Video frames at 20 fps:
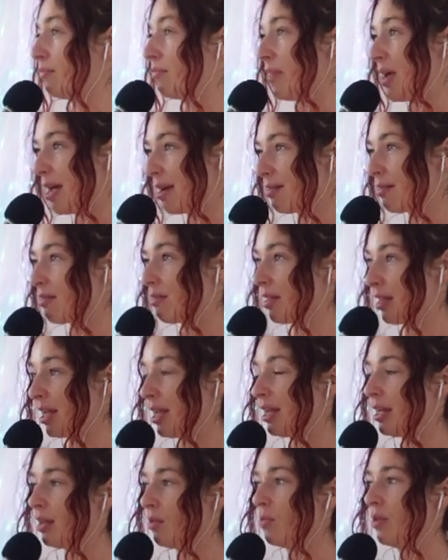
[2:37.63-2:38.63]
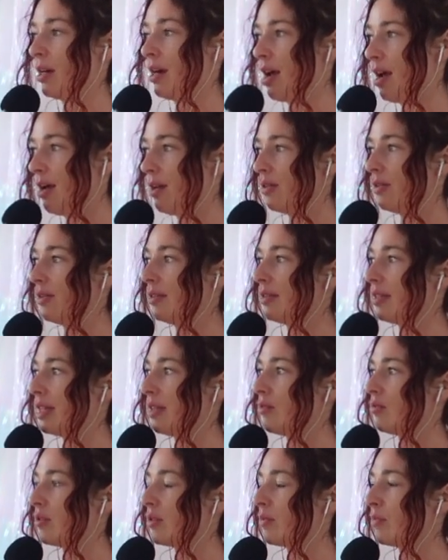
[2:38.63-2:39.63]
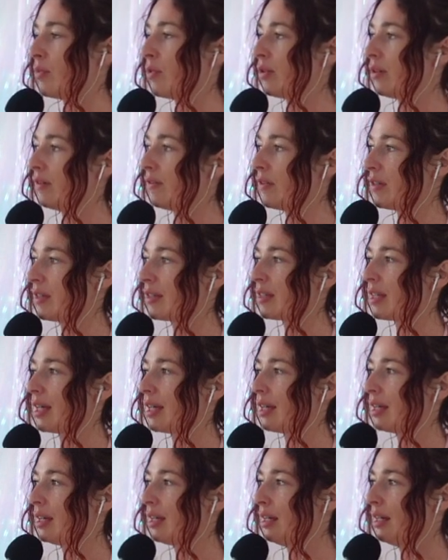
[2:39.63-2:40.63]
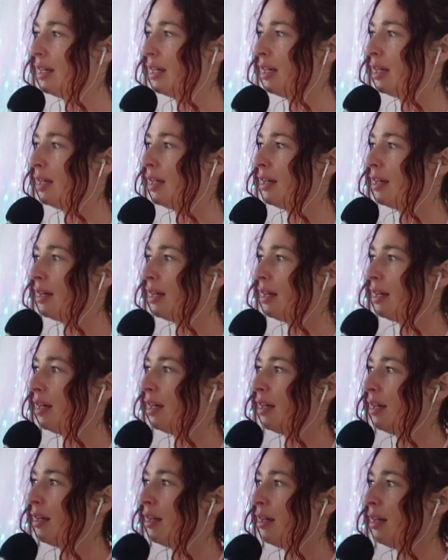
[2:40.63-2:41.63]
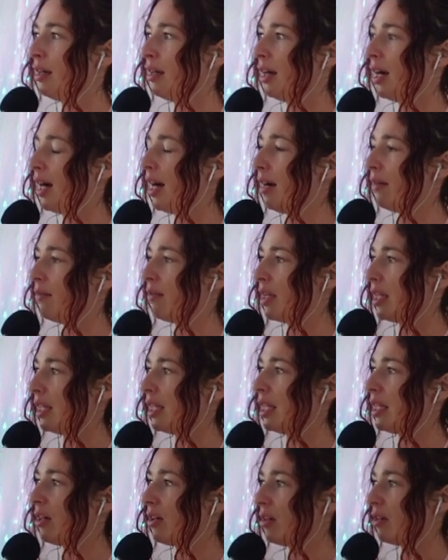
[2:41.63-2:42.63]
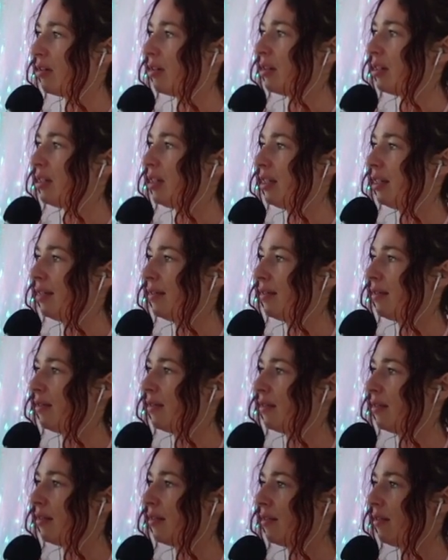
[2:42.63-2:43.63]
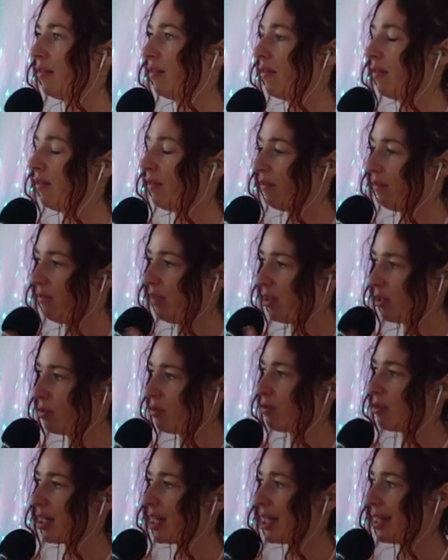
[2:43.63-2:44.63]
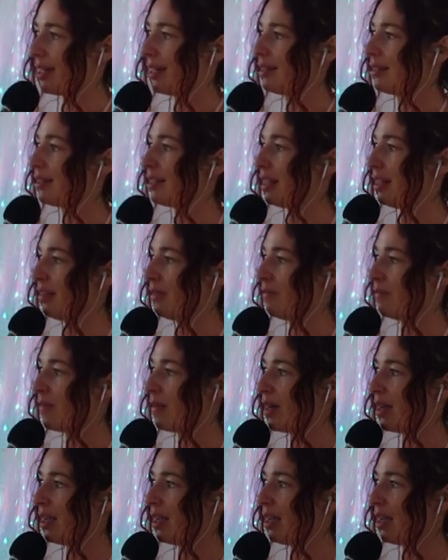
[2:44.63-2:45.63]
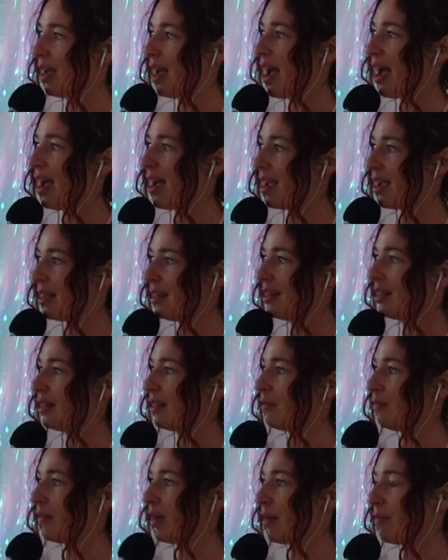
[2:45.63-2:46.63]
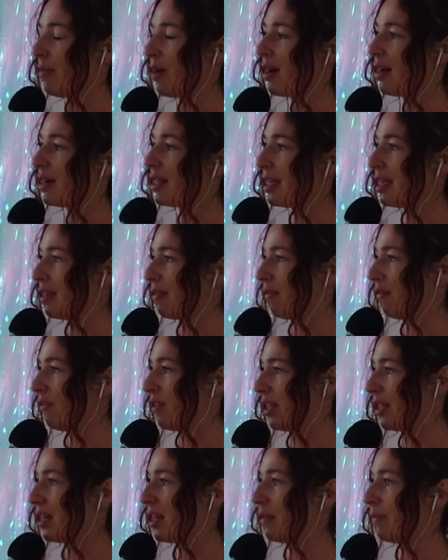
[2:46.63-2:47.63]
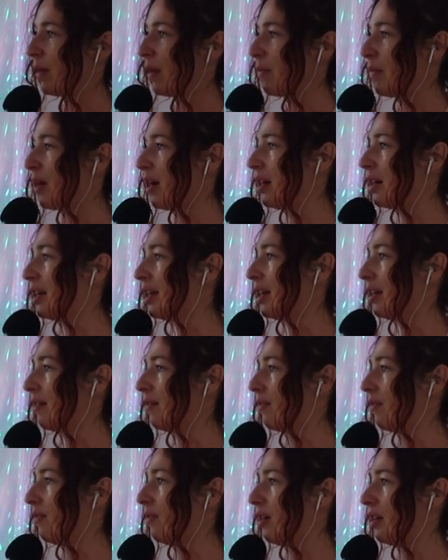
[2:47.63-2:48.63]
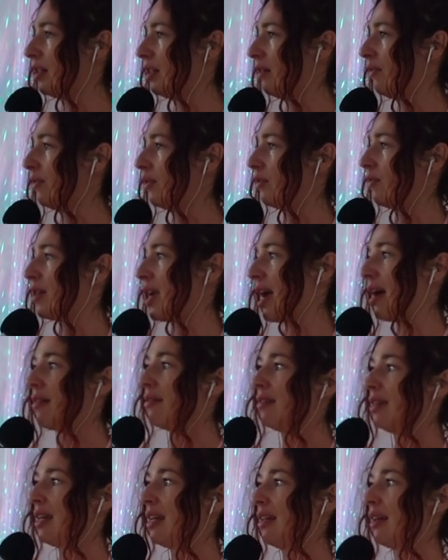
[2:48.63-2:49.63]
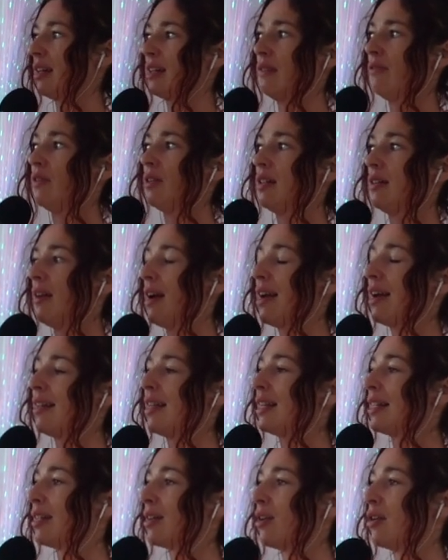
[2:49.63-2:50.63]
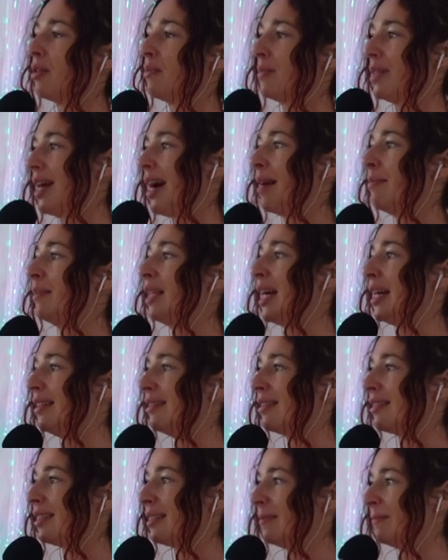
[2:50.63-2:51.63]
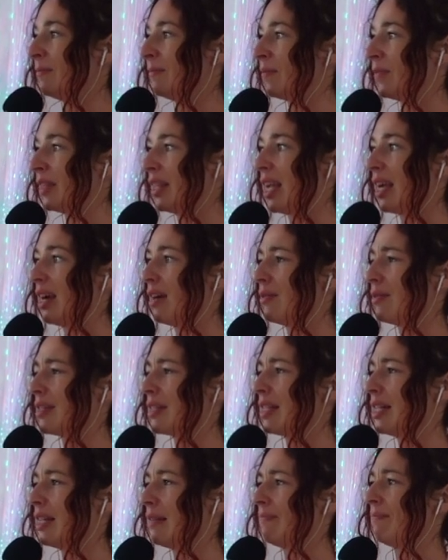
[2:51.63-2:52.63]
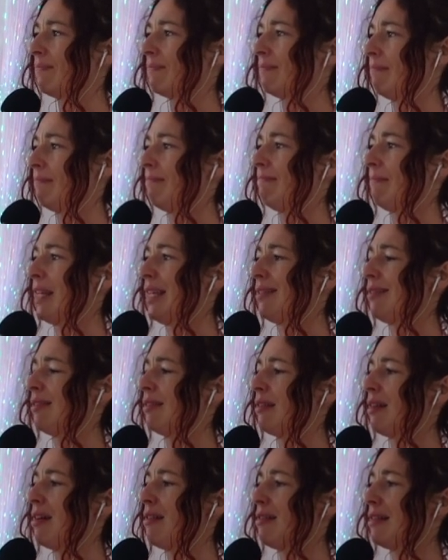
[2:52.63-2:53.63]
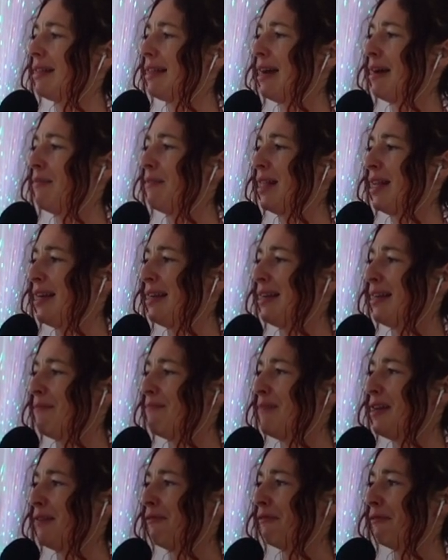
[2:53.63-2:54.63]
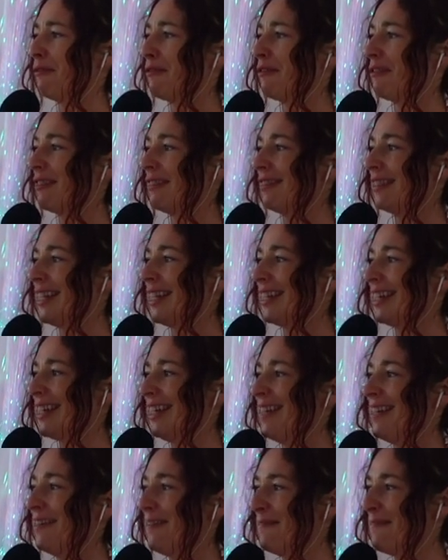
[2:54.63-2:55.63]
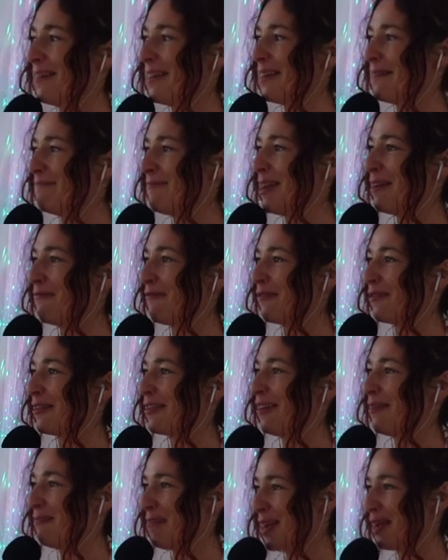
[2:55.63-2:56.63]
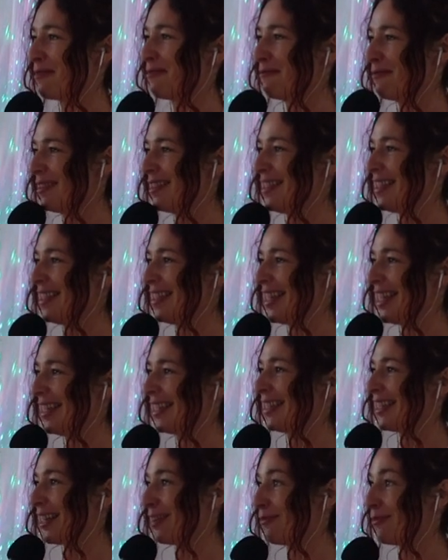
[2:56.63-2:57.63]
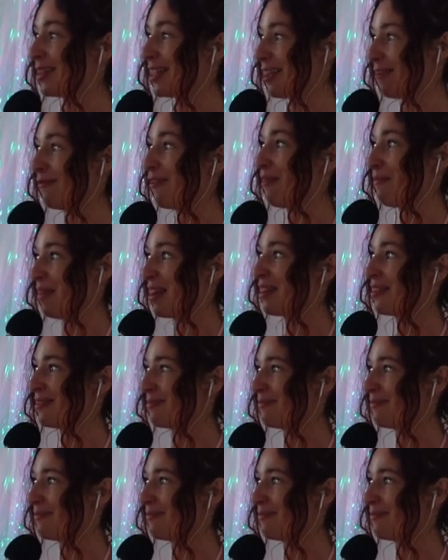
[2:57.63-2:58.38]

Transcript: better than anyone else. It was more of just like, I really could visualize in my head and in my body and feel it in my body of a different reality, like a different, I like to call them timelines. Like I was like, this is not the timeline I'm meant for. Like, I know that I'm meant for a better one than this, like one that felt better